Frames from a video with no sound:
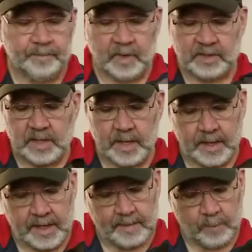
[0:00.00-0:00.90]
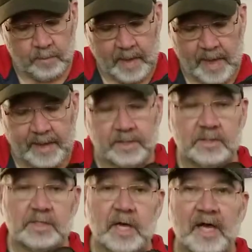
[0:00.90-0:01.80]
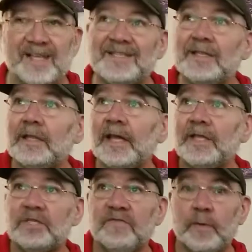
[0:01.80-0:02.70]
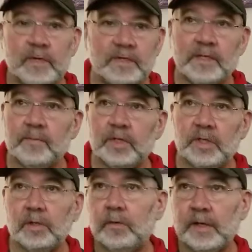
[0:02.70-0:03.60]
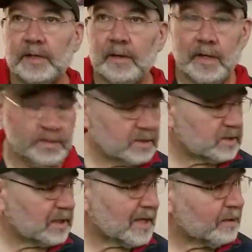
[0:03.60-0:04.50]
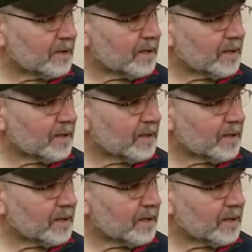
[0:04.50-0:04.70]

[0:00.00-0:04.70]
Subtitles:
It's got an amber back inside. The light's very dim in here right now because it's cloudy